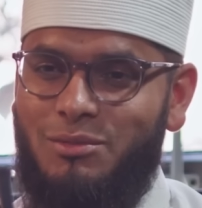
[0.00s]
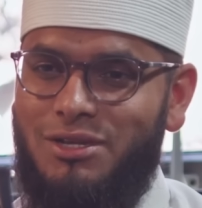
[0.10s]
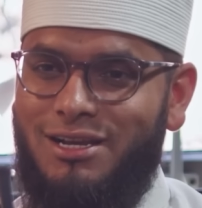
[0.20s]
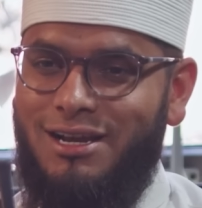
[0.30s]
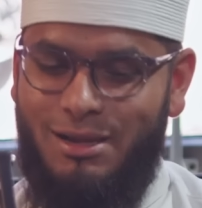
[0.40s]

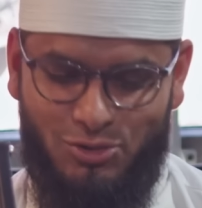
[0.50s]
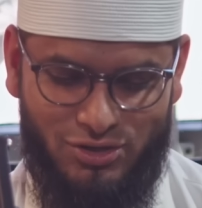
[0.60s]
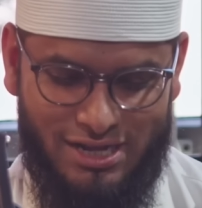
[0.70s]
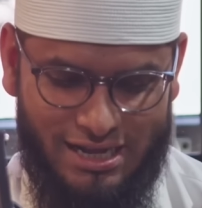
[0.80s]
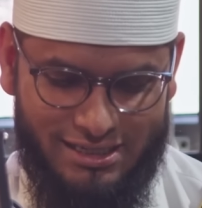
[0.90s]
not
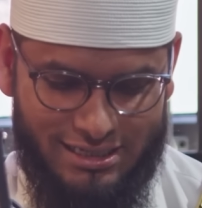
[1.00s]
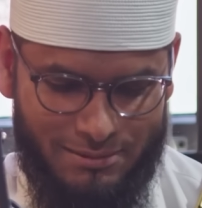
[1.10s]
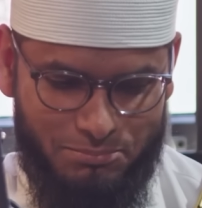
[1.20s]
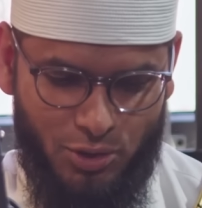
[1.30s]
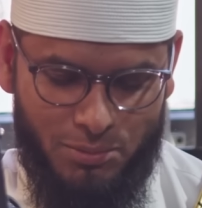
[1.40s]
going to hide
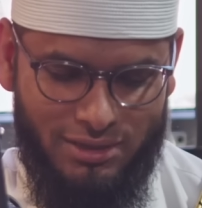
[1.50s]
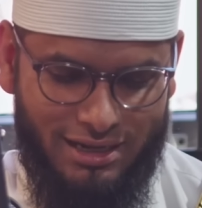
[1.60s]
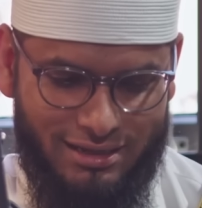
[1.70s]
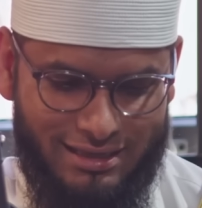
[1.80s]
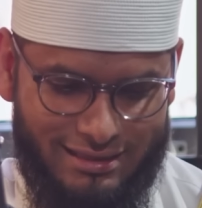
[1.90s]
it.
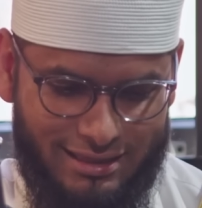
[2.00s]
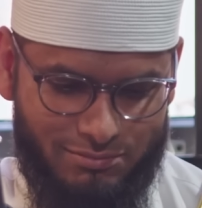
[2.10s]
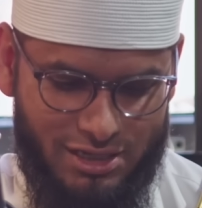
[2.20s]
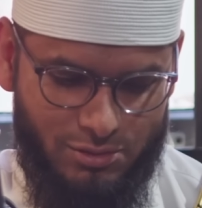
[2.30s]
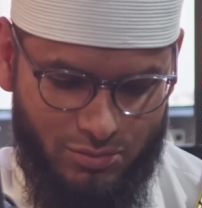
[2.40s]
I think
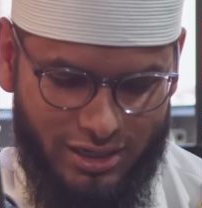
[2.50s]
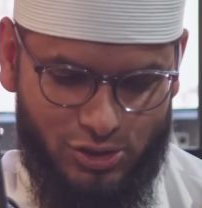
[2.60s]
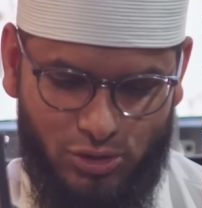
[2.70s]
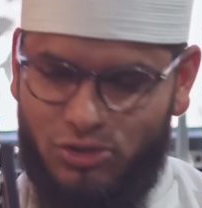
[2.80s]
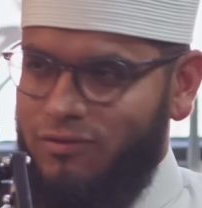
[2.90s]
maybe my
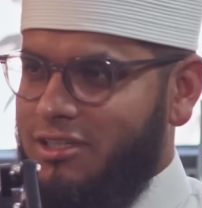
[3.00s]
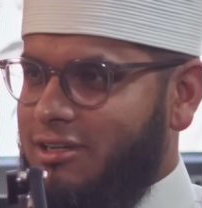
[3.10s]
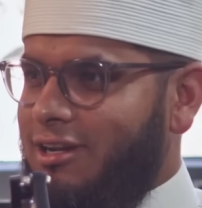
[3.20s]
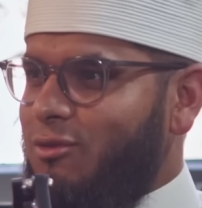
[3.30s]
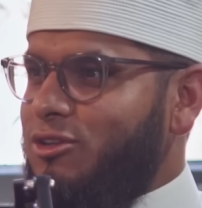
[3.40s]
choice of this
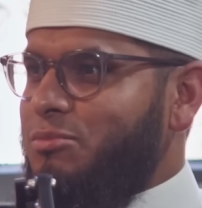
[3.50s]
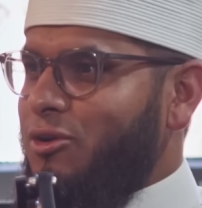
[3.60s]
color was